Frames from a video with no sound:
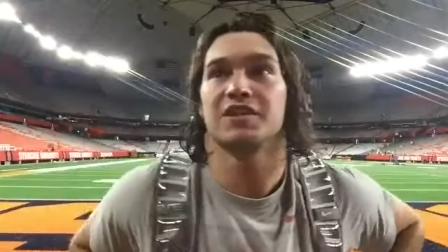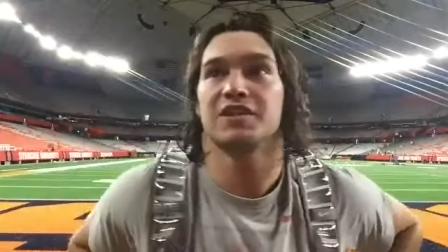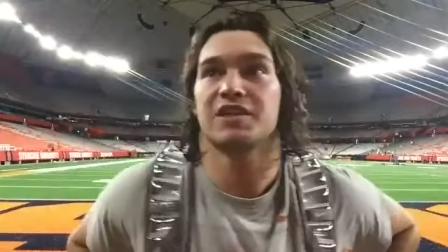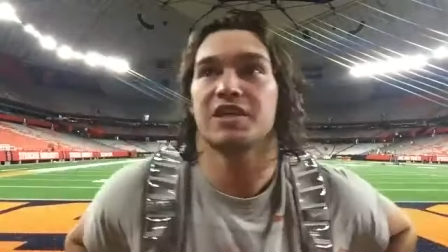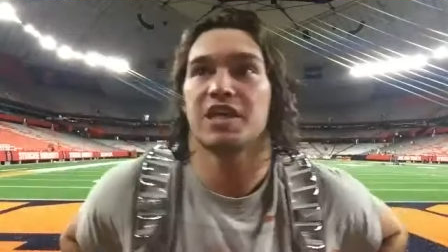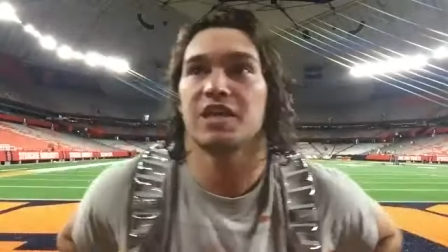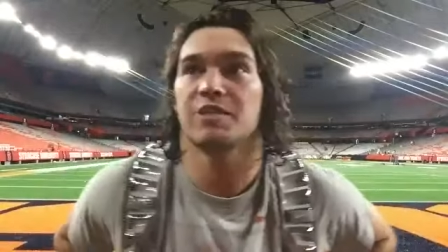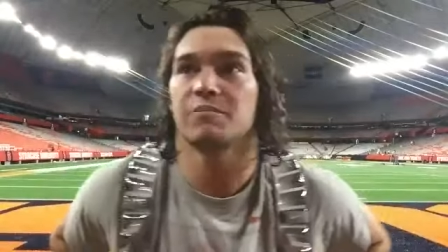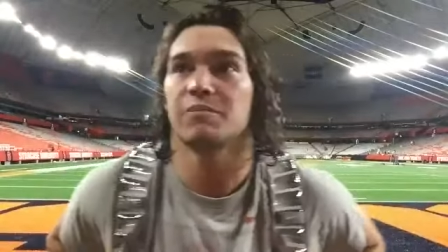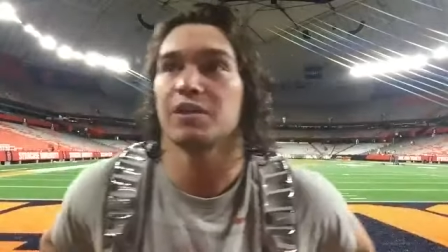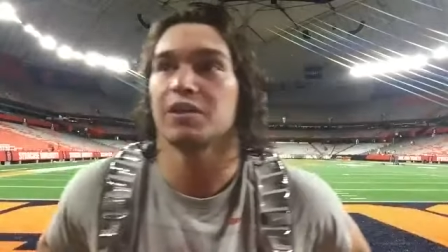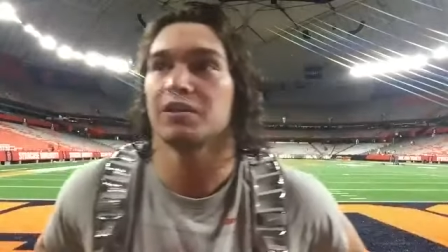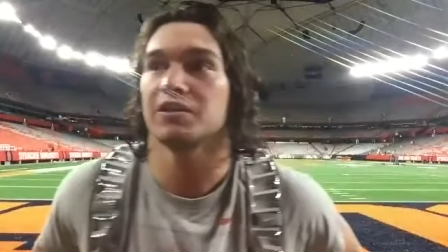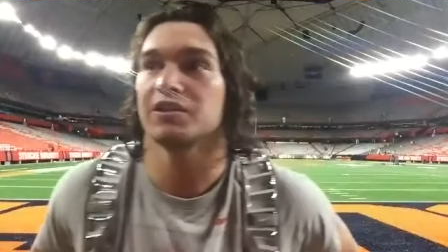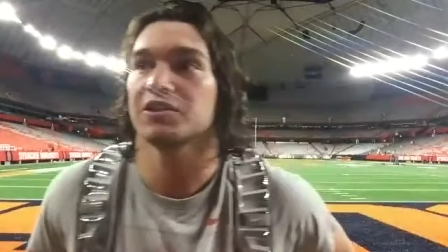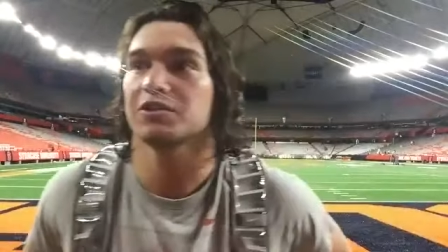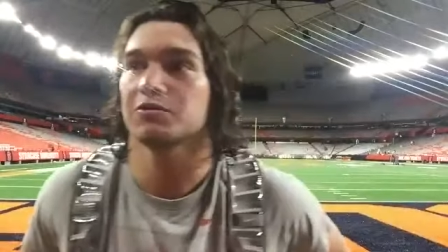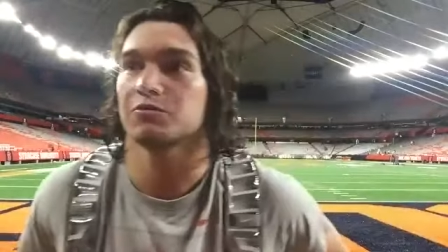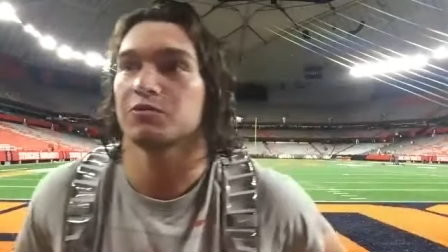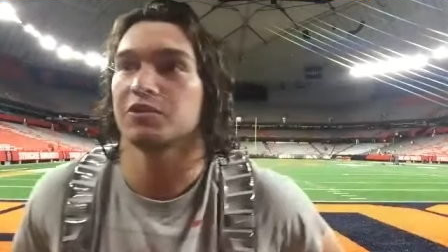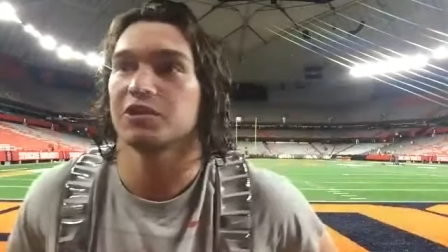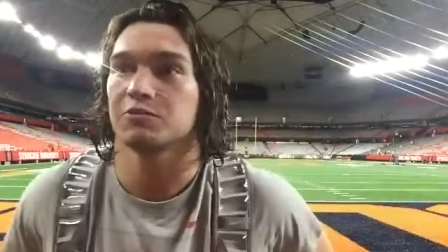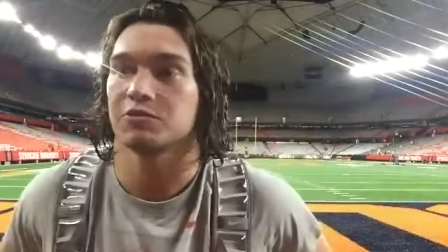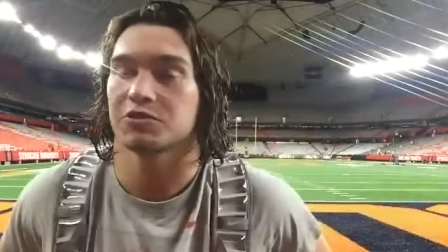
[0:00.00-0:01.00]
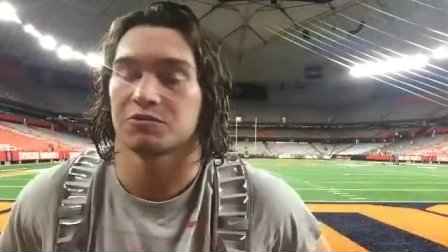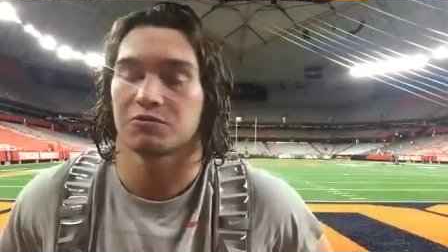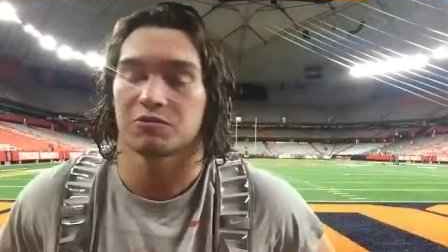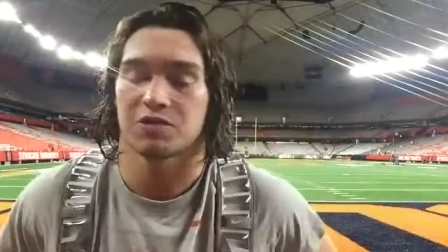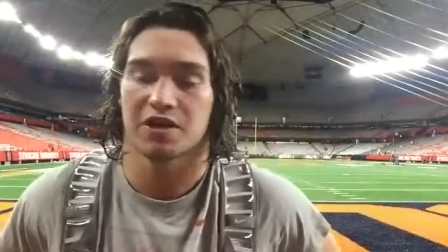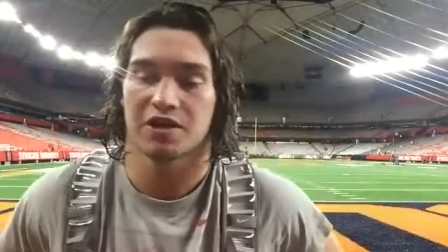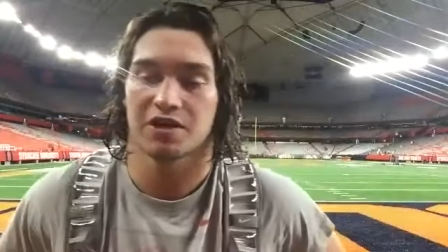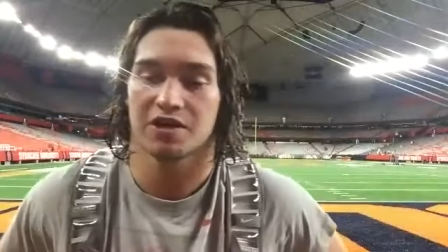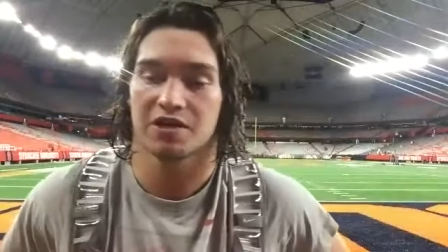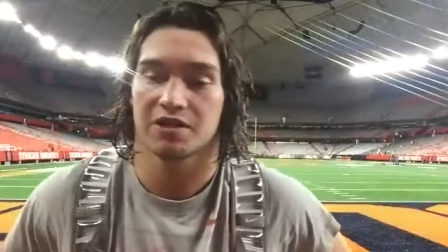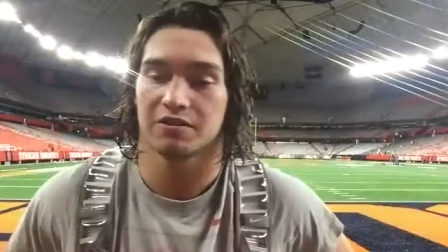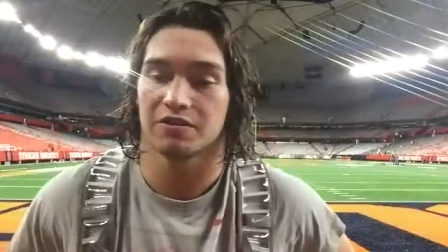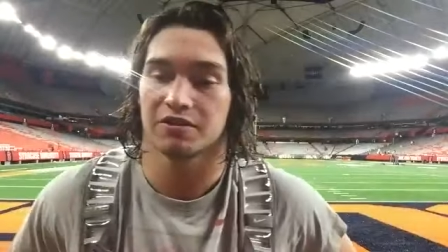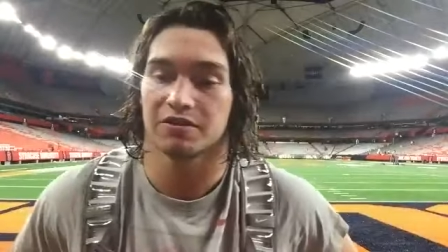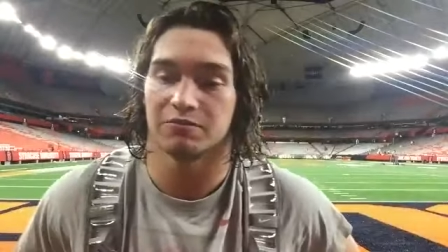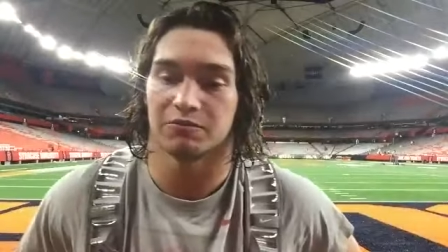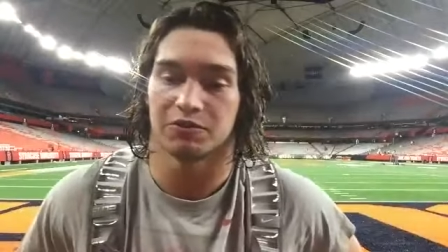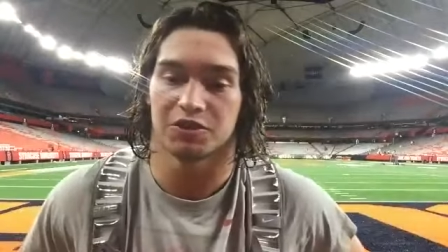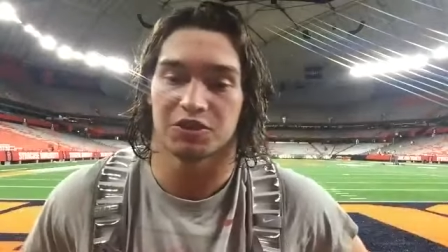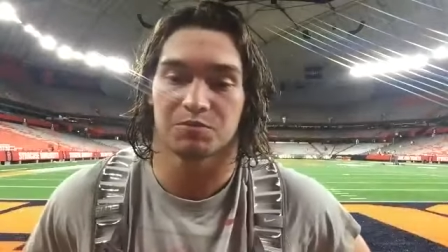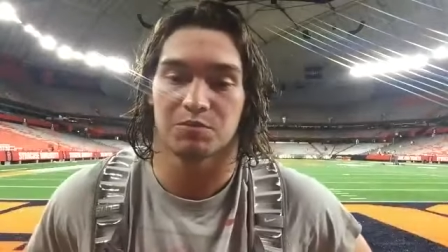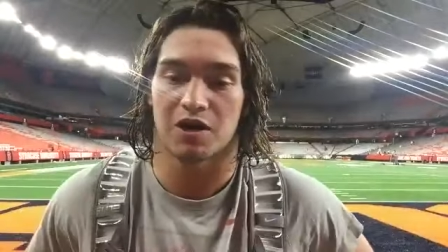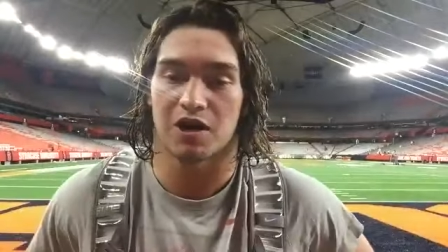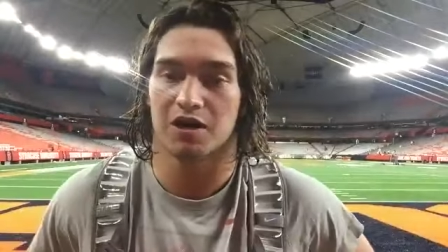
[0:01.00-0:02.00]
He came in this week, was ready and
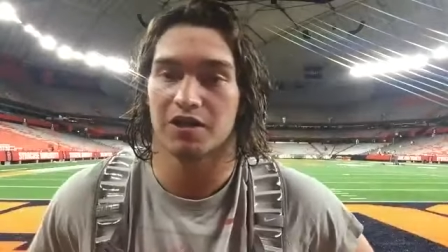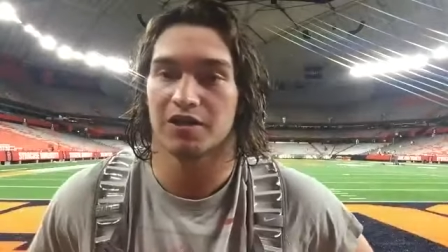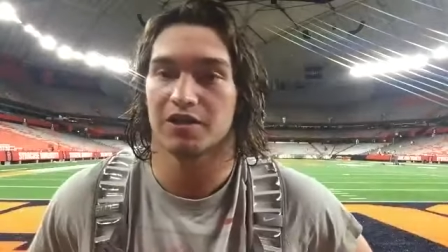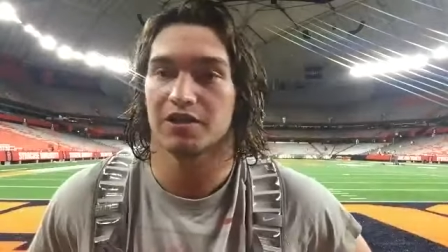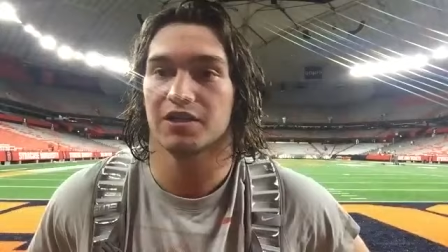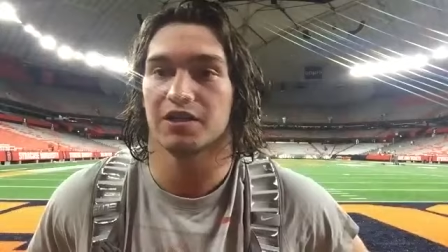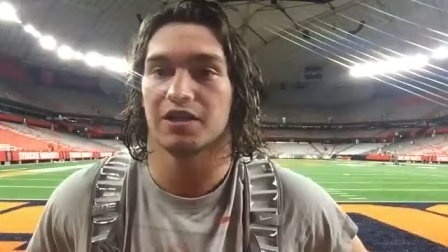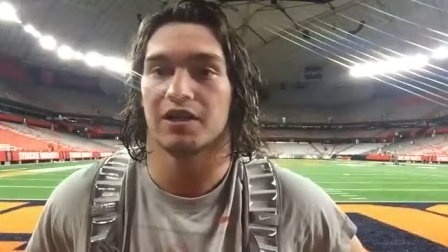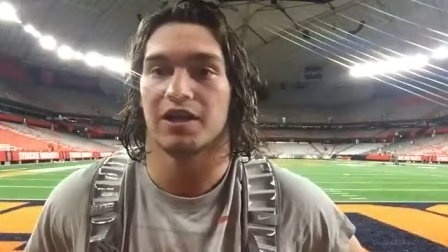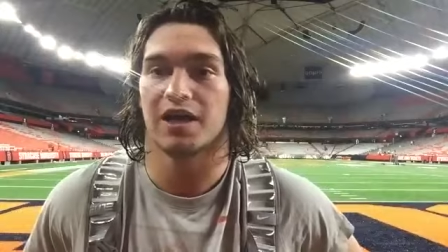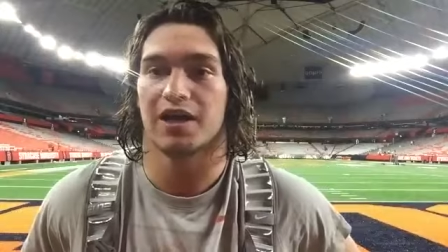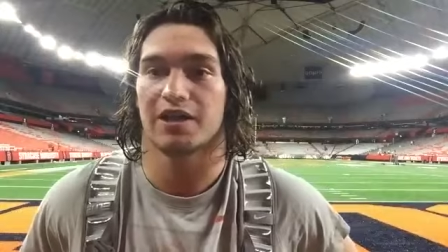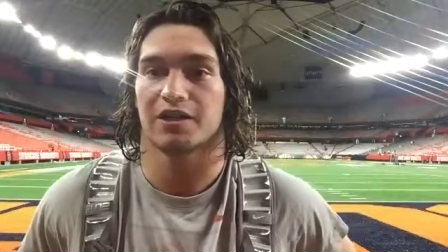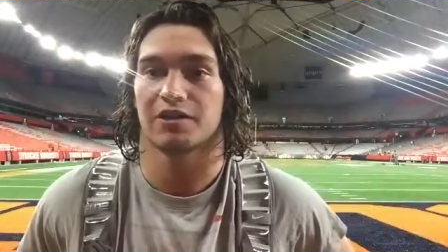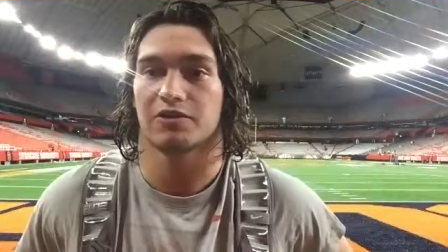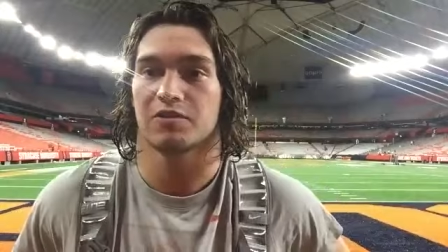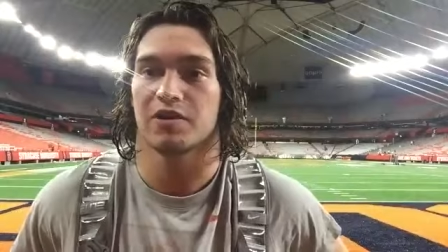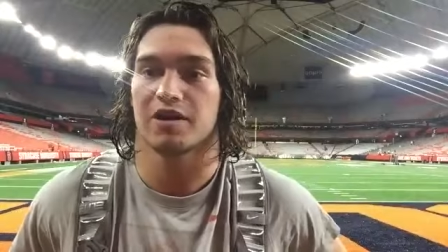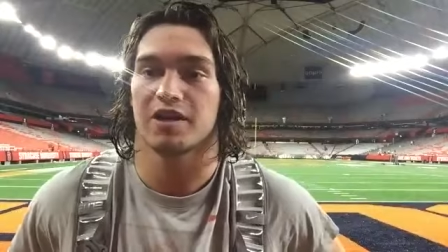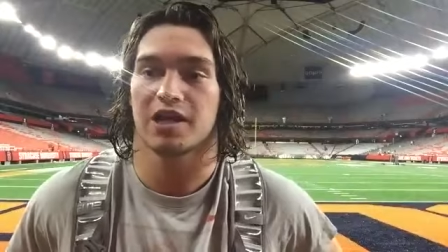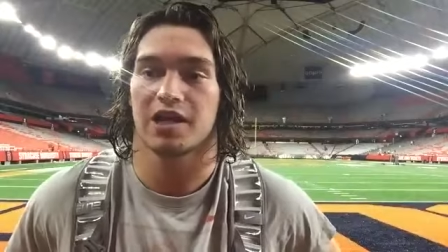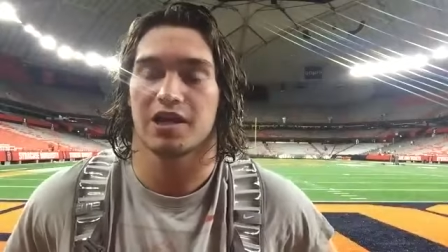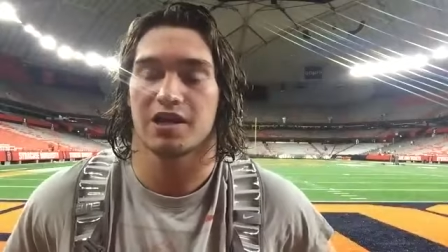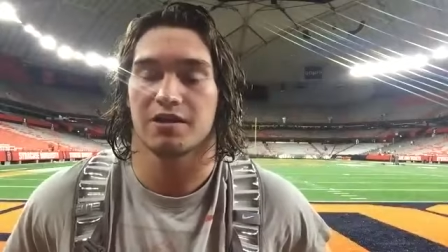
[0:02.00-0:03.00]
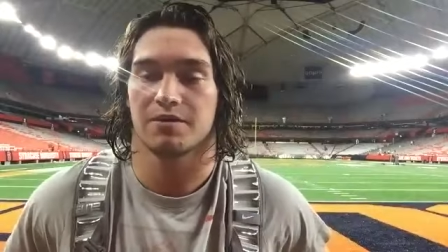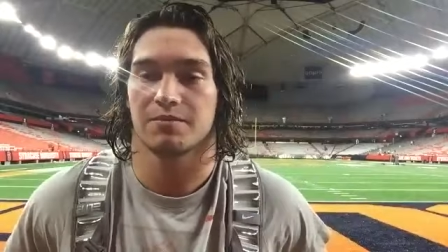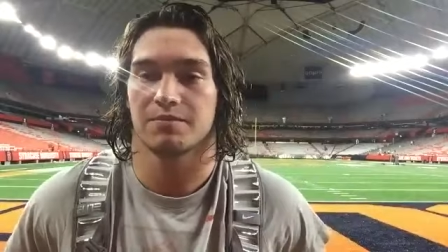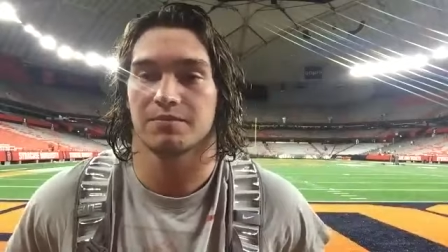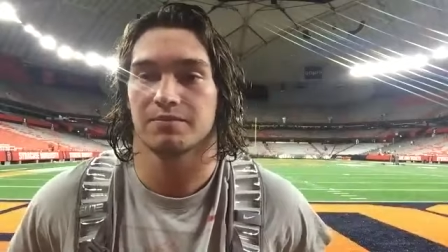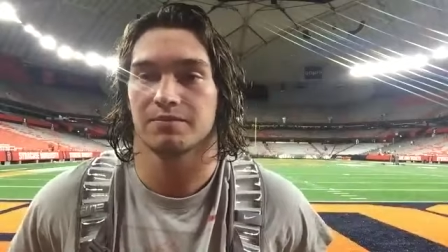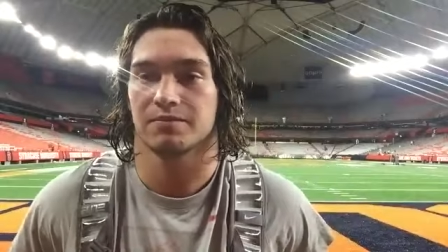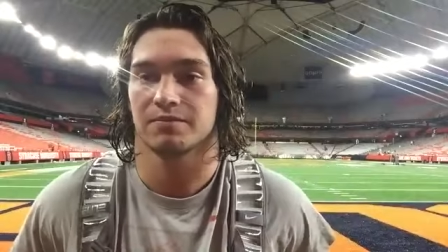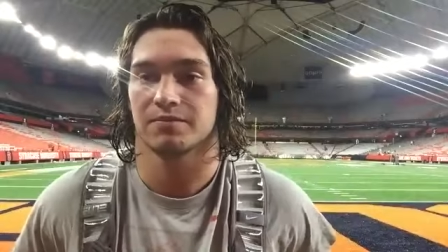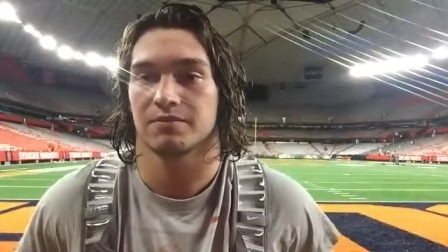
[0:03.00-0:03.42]
responded, and had a great game.